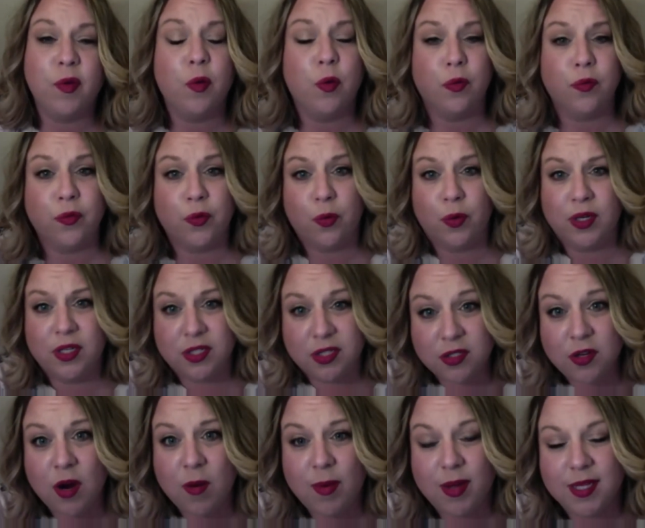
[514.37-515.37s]
or if you're going to
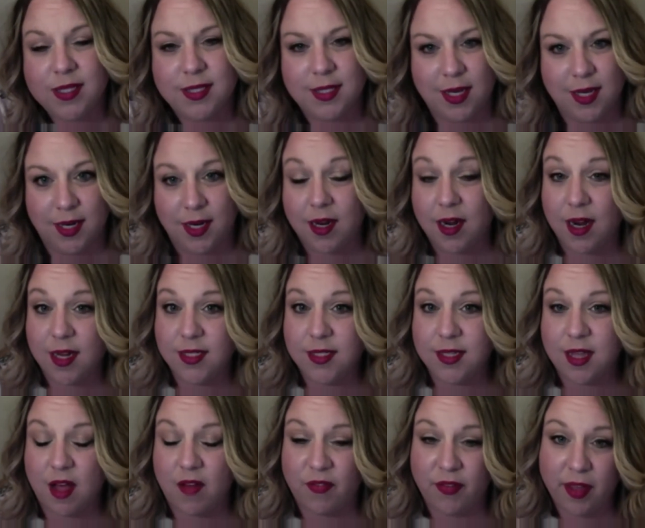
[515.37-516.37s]
Starbucks and getting an iced
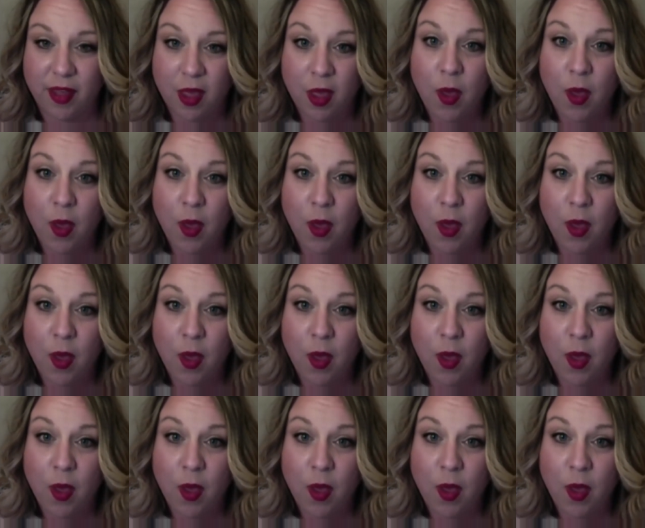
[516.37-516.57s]
coffee,